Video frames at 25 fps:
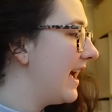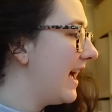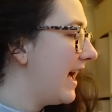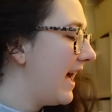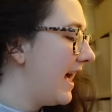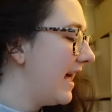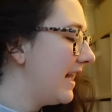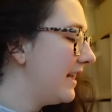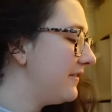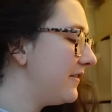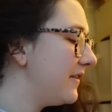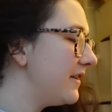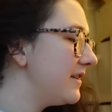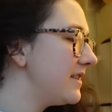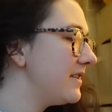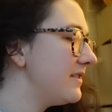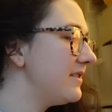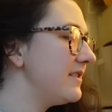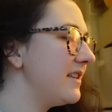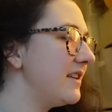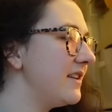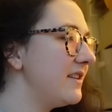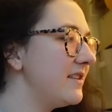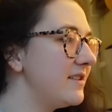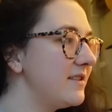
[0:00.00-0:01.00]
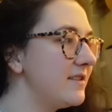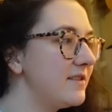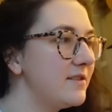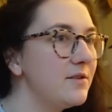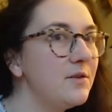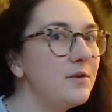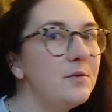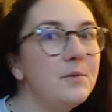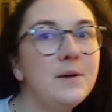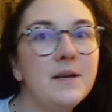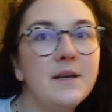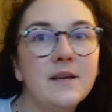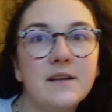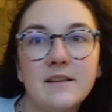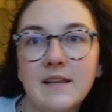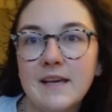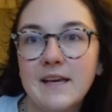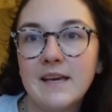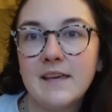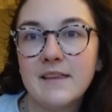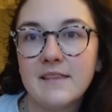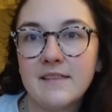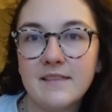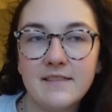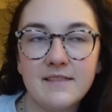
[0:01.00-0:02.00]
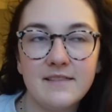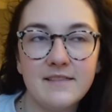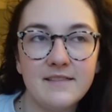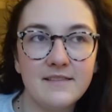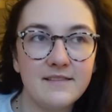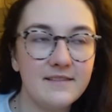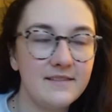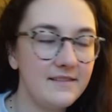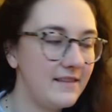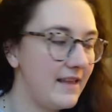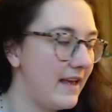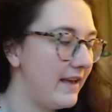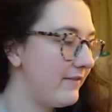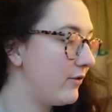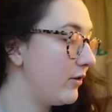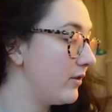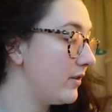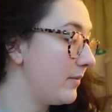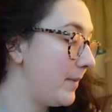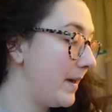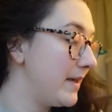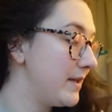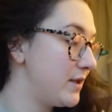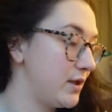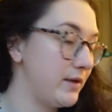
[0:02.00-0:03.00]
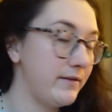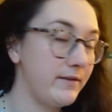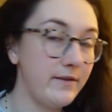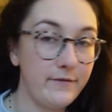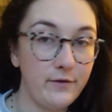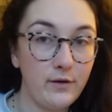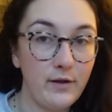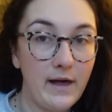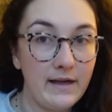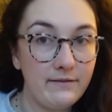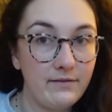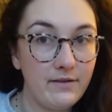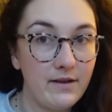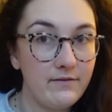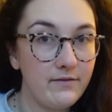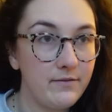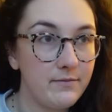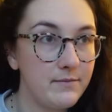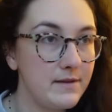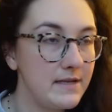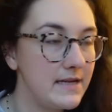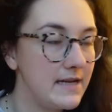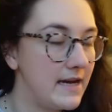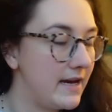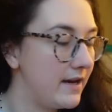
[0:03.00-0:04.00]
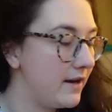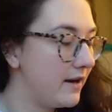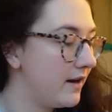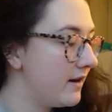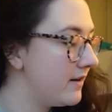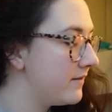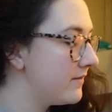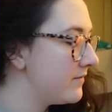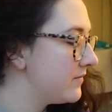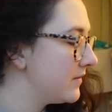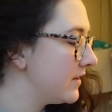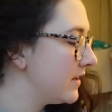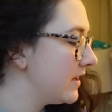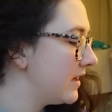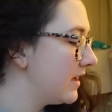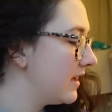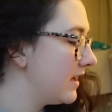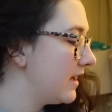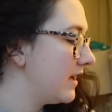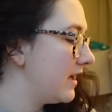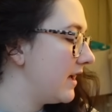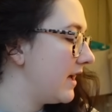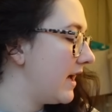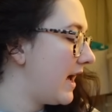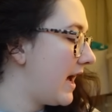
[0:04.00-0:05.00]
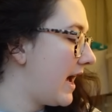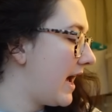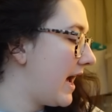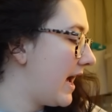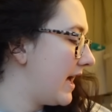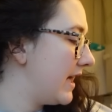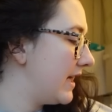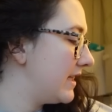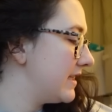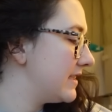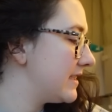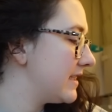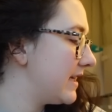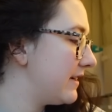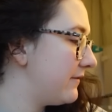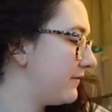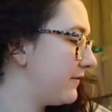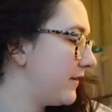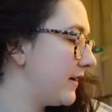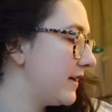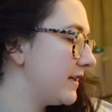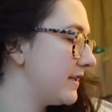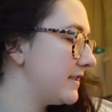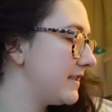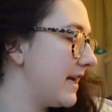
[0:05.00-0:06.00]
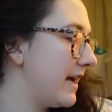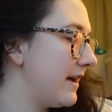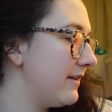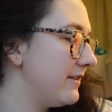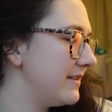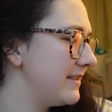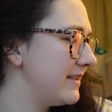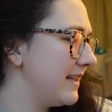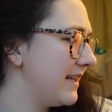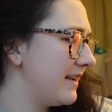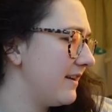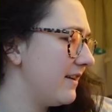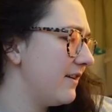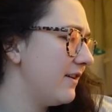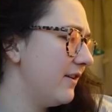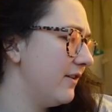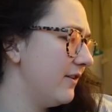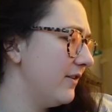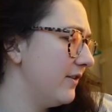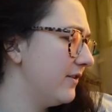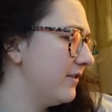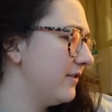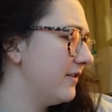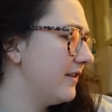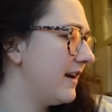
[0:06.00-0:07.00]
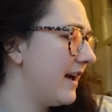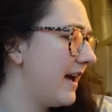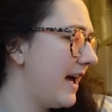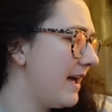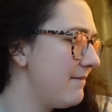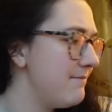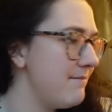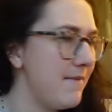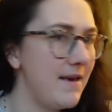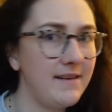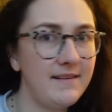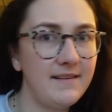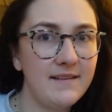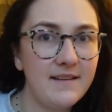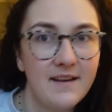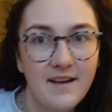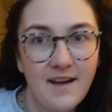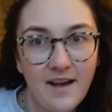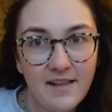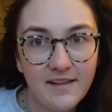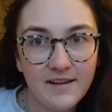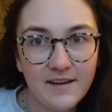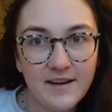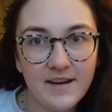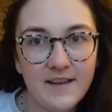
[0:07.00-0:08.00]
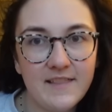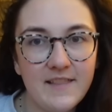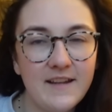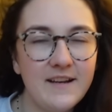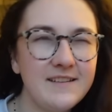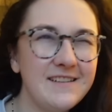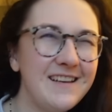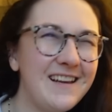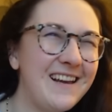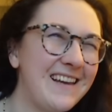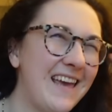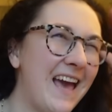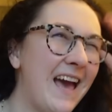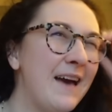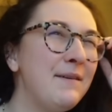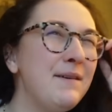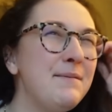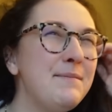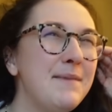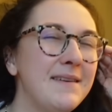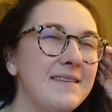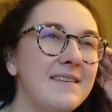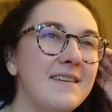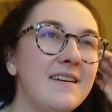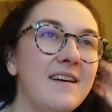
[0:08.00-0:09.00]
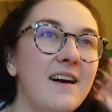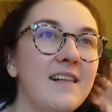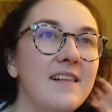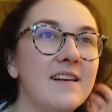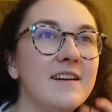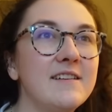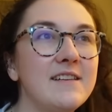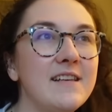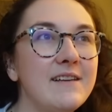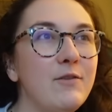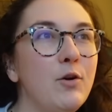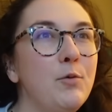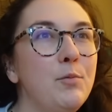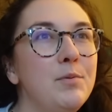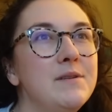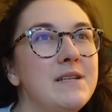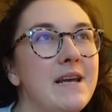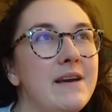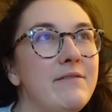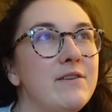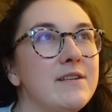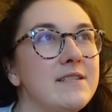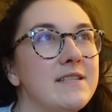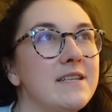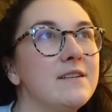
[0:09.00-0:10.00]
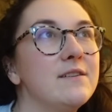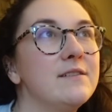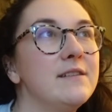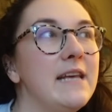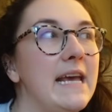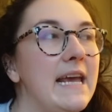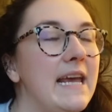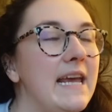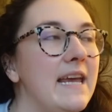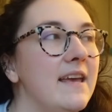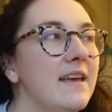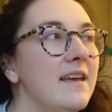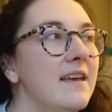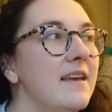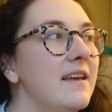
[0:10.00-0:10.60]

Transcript: And at first I was like, this is so weird. Like, I've got the picture of the full Advent from the dyer. And at first I was like, oh, I'm missing a colour. And then I was like, I can't be missing a colour because I've opened every single day.